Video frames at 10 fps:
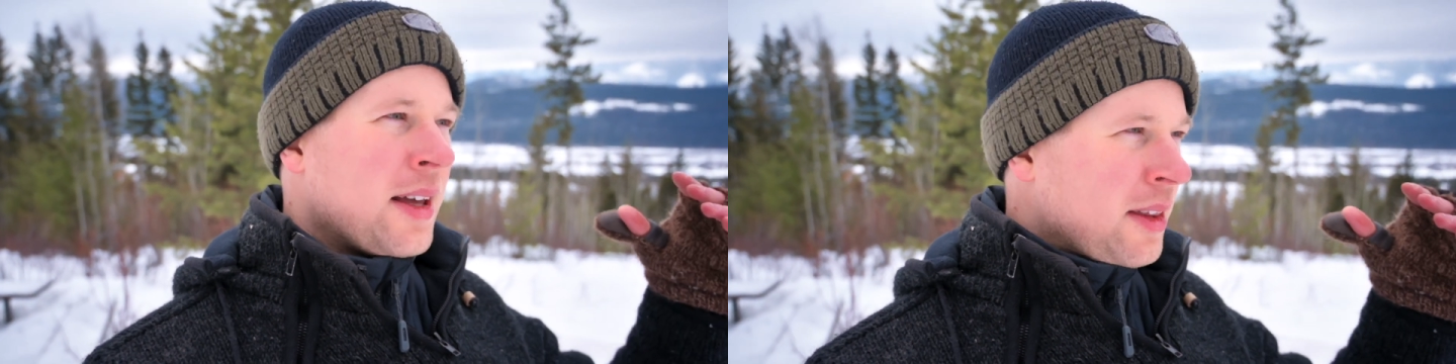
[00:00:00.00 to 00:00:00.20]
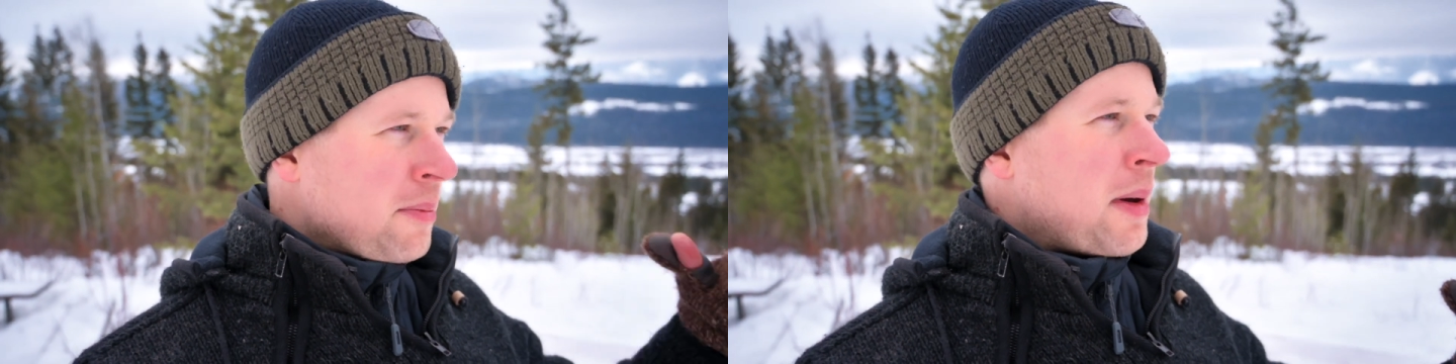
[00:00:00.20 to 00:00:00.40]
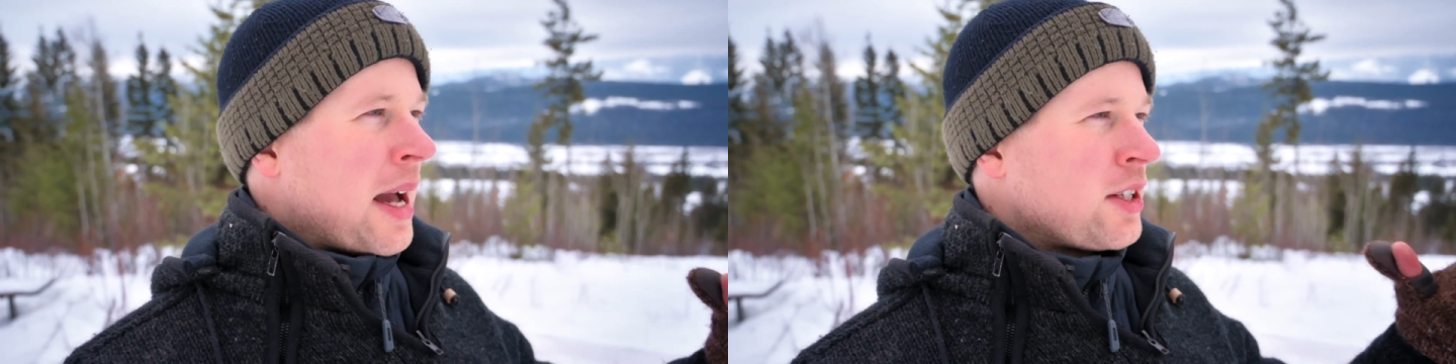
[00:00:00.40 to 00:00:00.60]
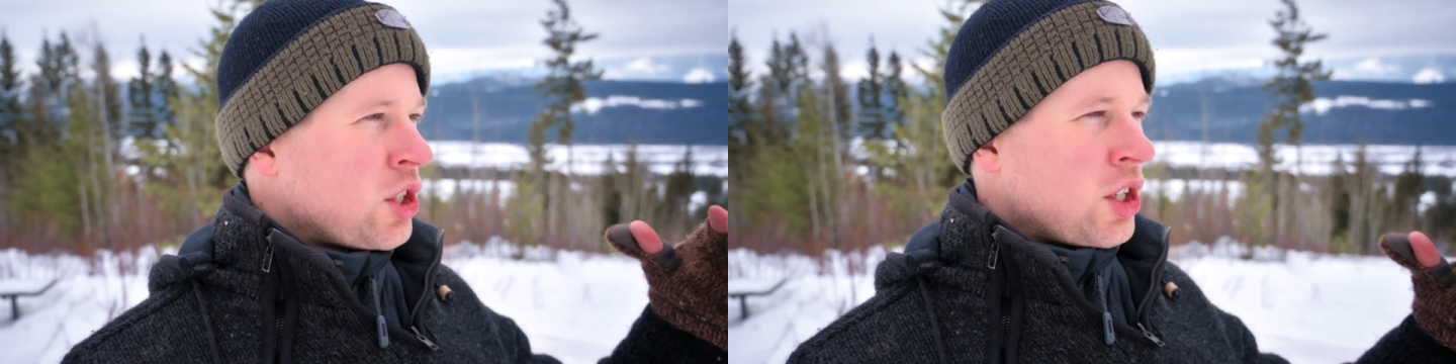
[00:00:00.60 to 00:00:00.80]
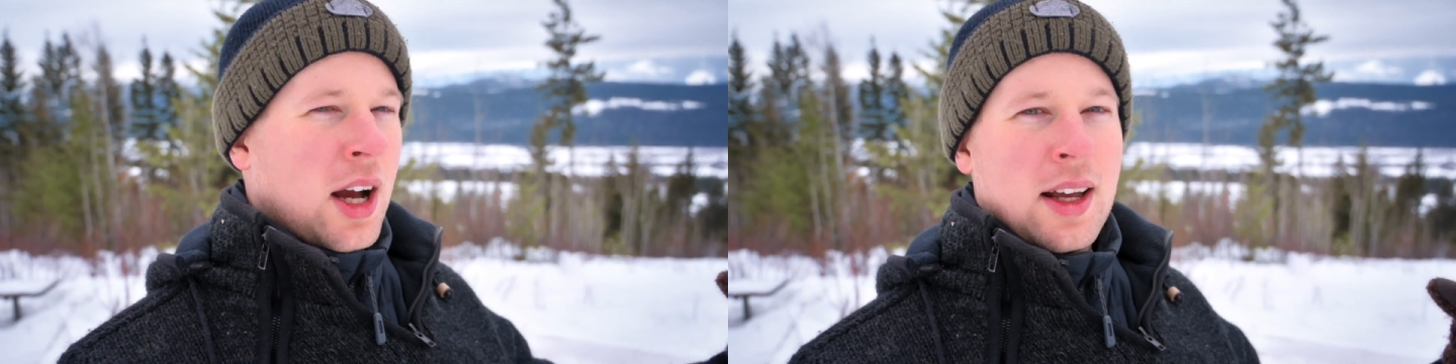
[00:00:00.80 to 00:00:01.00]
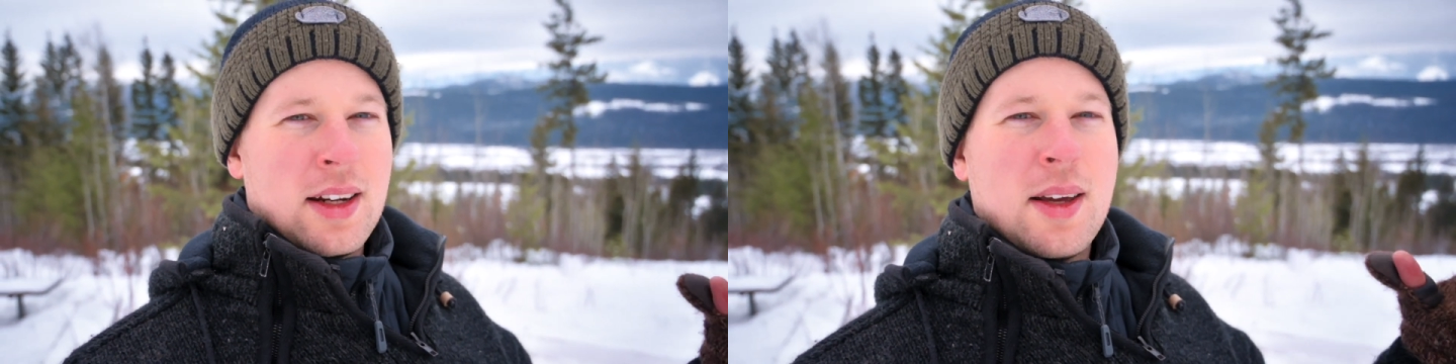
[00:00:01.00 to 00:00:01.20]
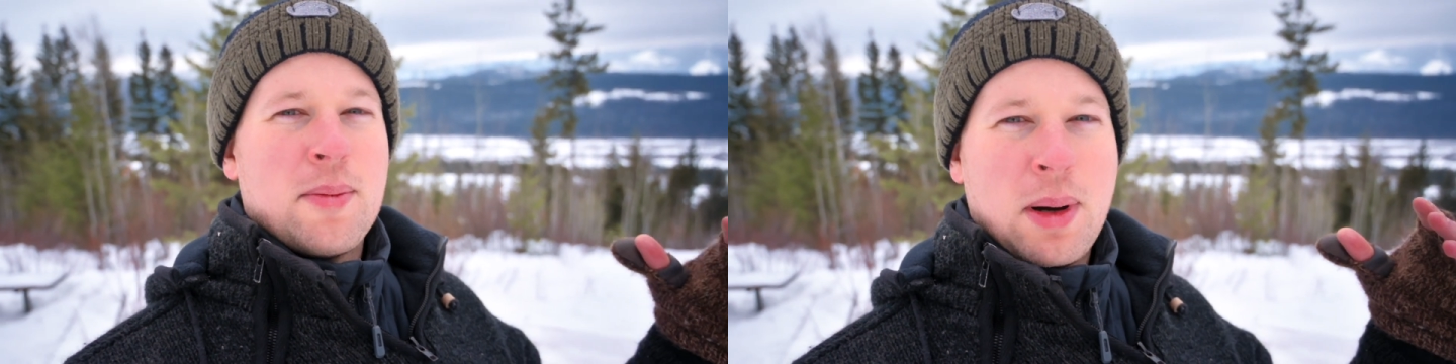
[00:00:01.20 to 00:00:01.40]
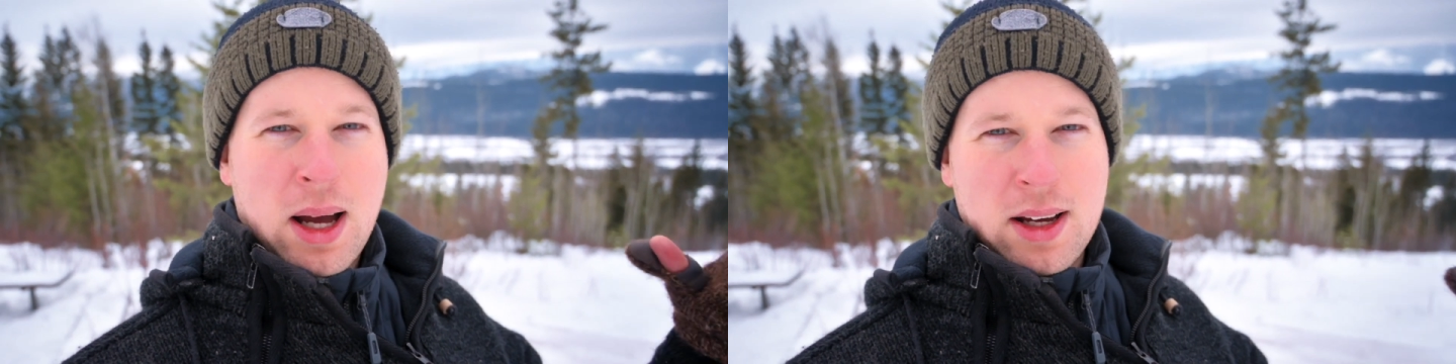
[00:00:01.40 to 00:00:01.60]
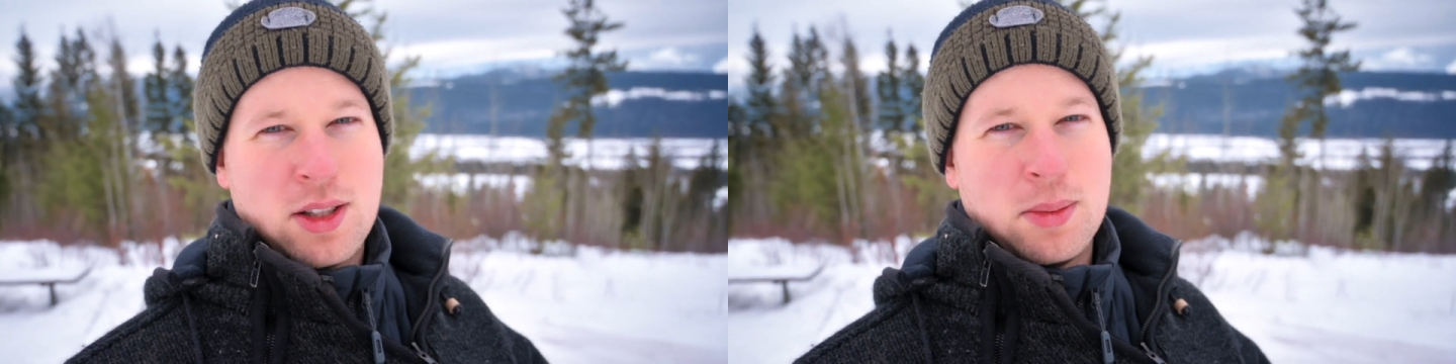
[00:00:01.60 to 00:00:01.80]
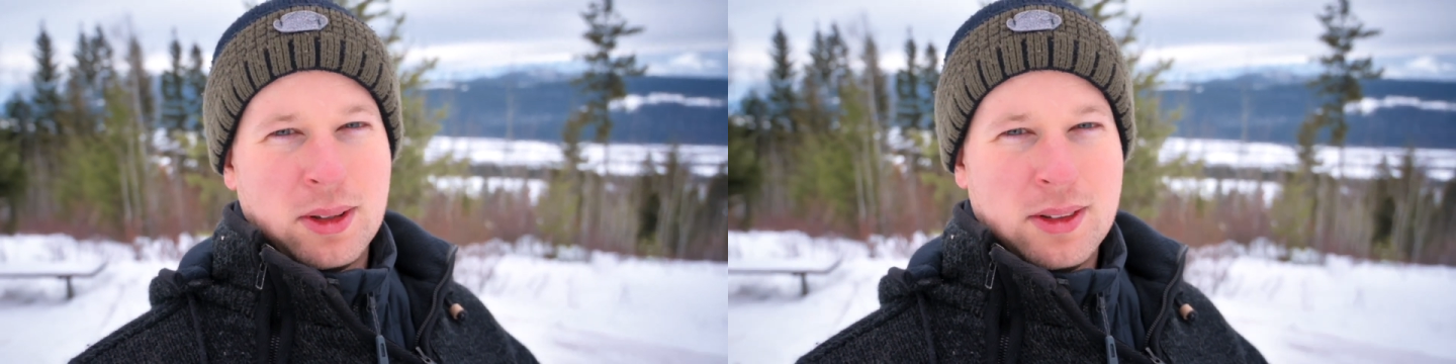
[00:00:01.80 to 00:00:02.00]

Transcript: the best shot possible.